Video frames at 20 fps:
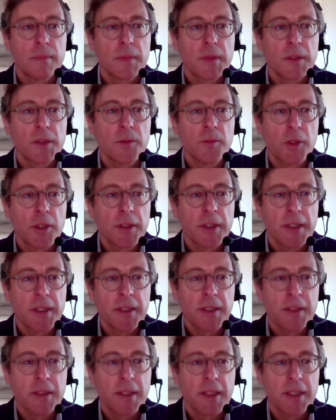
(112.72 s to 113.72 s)
Good
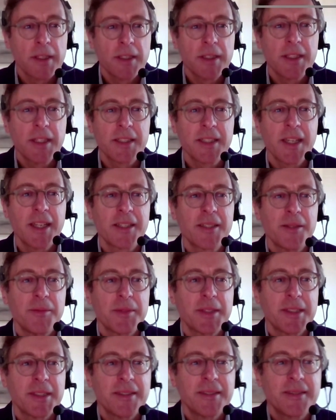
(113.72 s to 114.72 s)
morning, ladies and
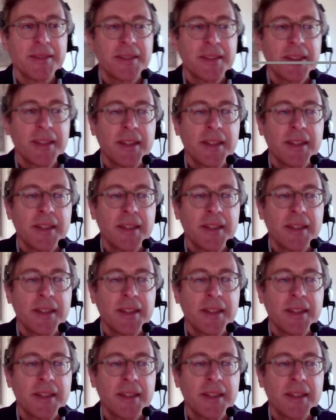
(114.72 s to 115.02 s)
gentlemen.